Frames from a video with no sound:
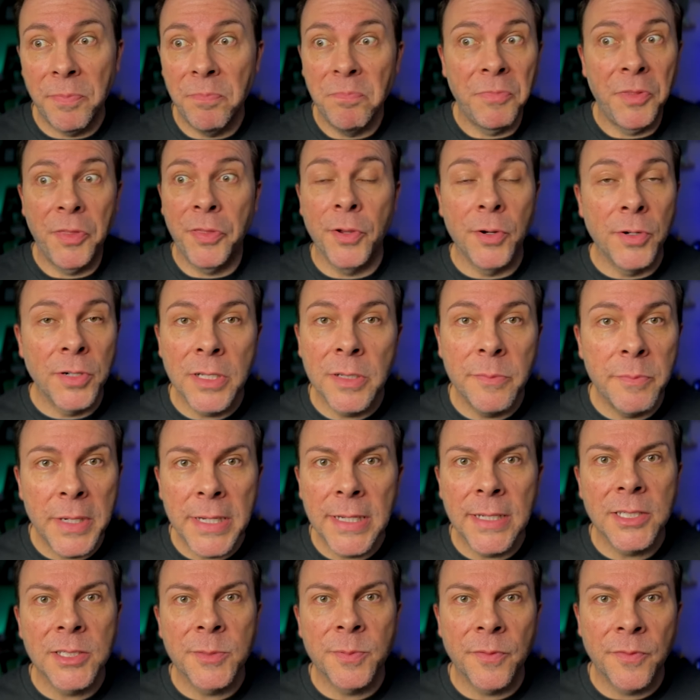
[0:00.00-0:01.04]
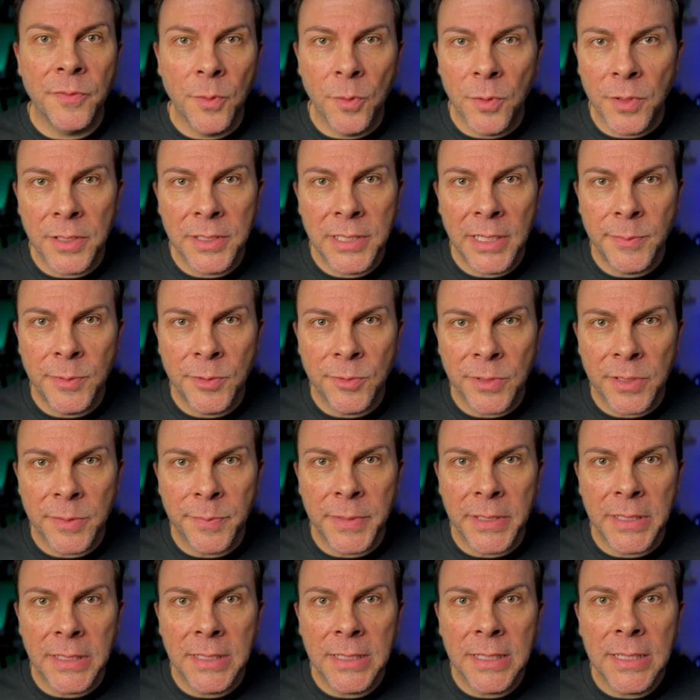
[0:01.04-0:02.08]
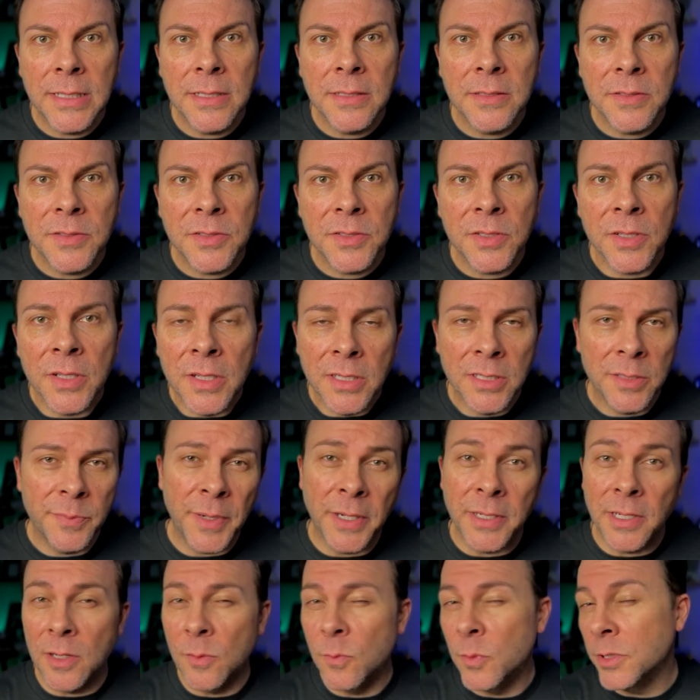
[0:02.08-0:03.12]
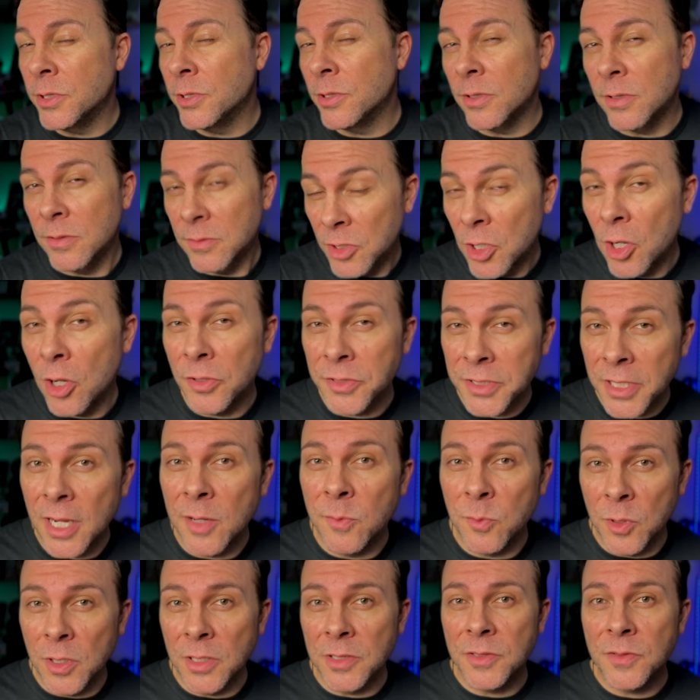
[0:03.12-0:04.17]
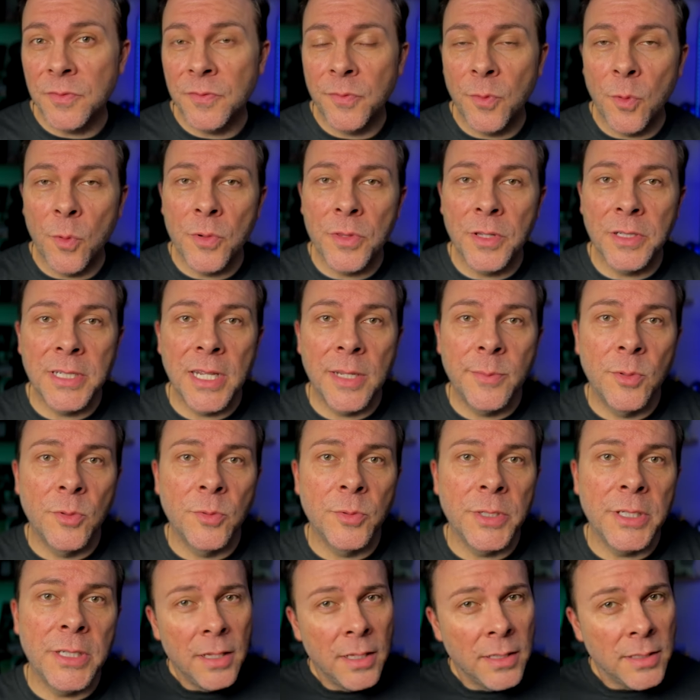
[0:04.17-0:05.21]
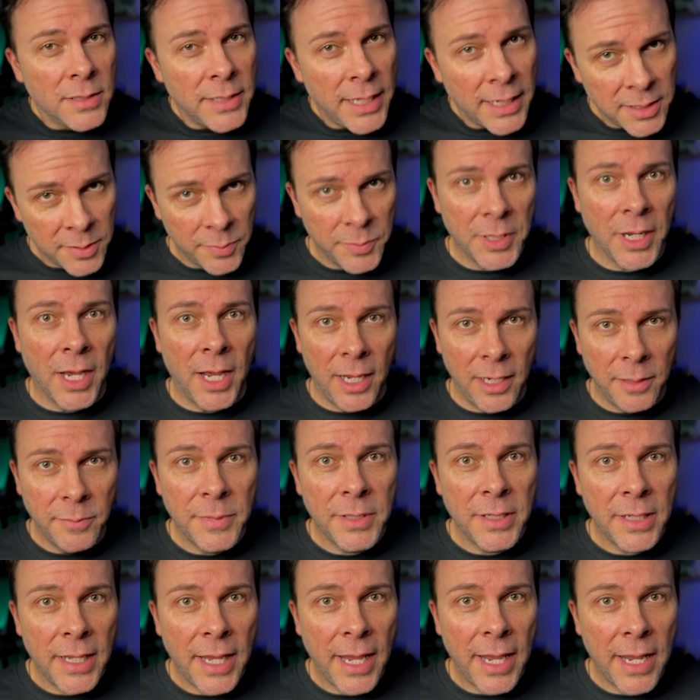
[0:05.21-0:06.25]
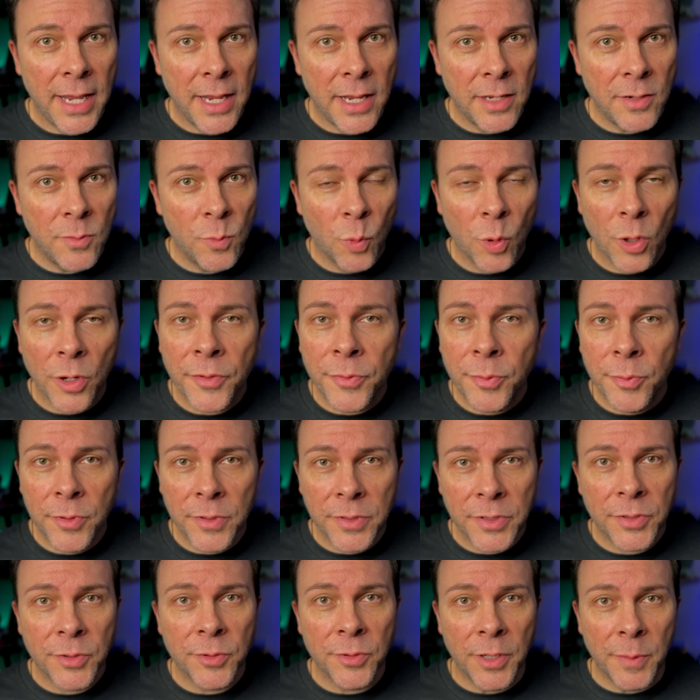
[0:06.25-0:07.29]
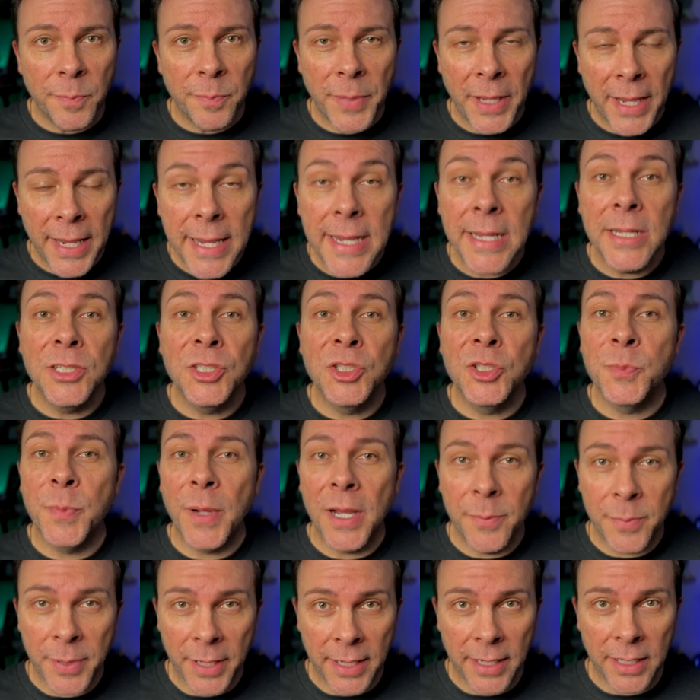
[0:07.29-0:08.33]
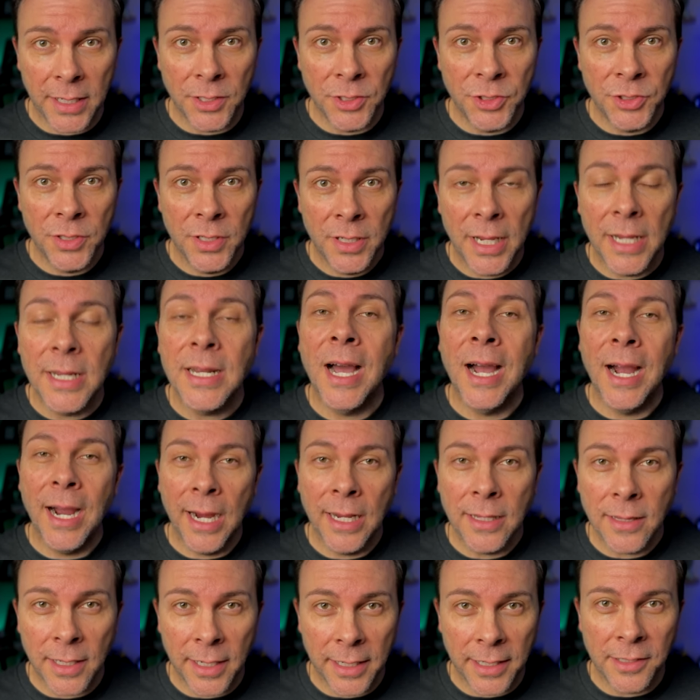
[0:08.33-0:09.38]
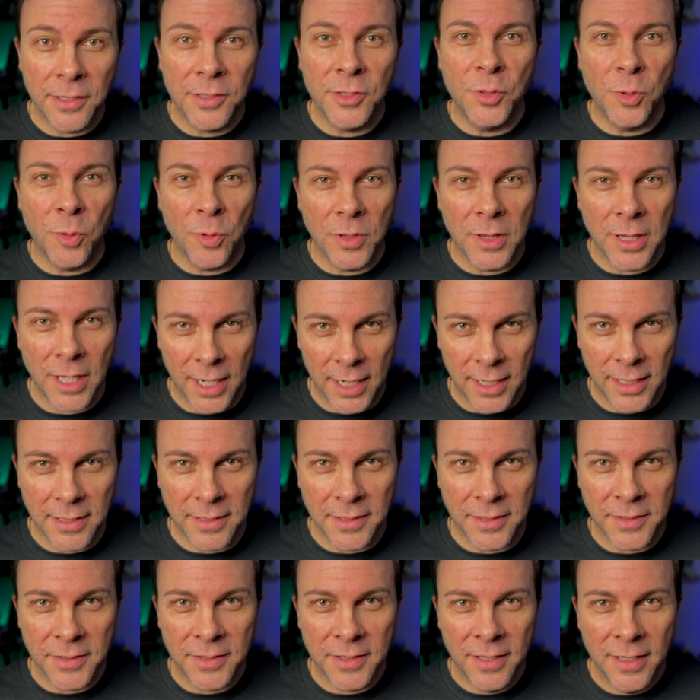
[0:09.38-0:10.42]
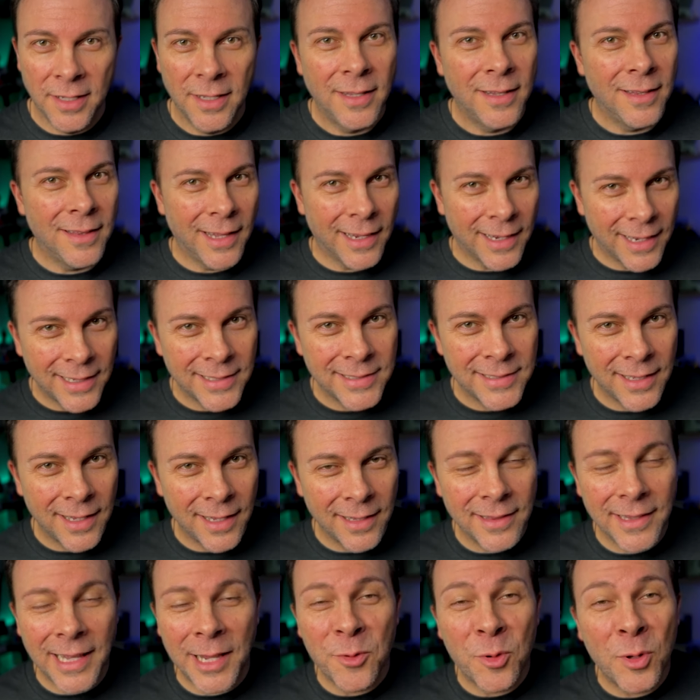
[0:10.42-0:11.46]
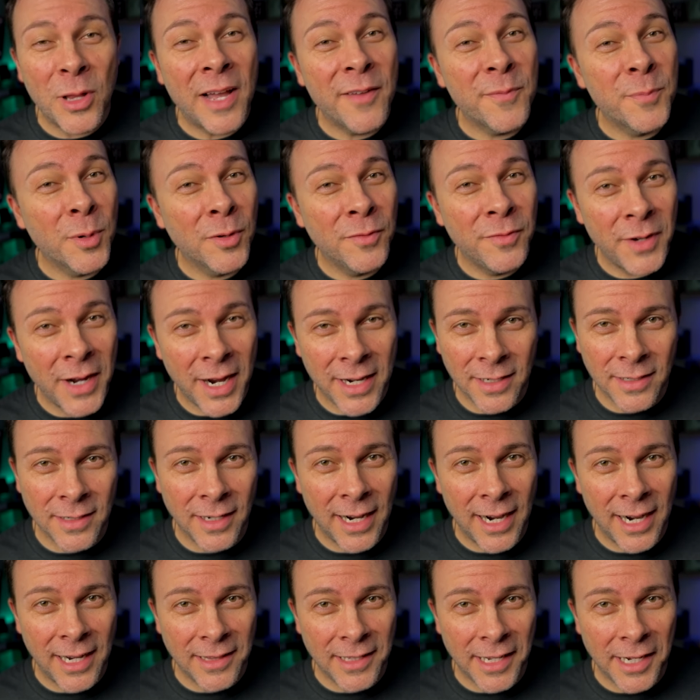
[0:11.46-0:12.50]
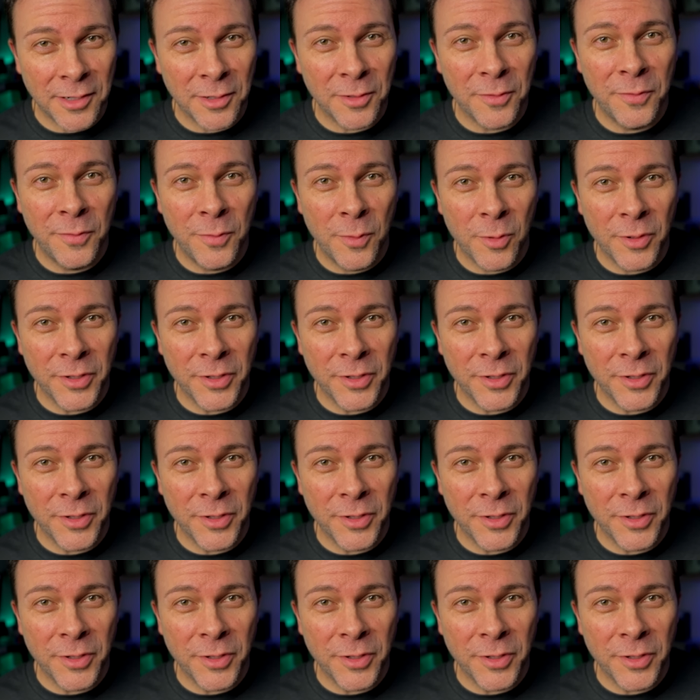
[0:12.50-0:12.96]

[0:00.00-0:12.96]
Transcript: 30 minutes before the table read begins, depending on what your call time was for the table read. Take some time and work through the script page by page and highlight your lines. Like I said, they will have provided a highlighter for